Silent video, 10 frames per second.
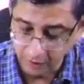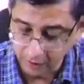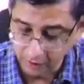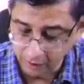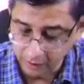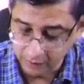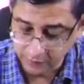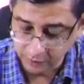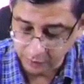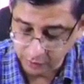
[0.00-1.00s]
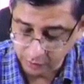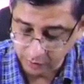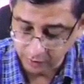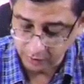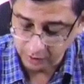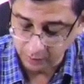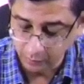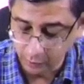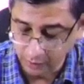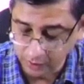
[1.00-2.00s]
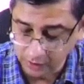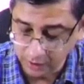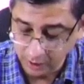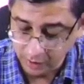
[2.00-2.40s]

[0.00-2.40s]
erectile dysfunction, so that is impotence.